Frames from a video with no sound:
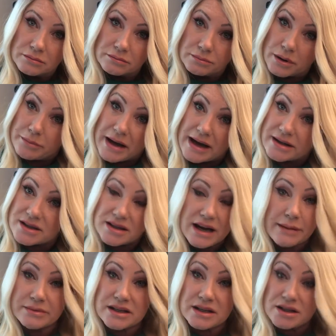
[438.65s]
But Max
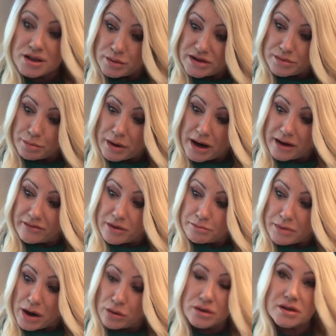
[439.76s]
stepped into his private
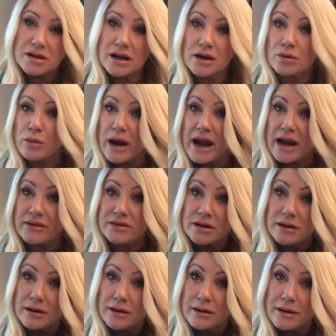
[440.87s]
boat and waved,
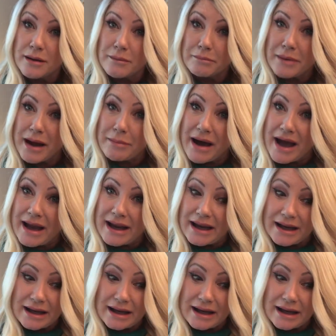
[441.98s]
"Bye-bye."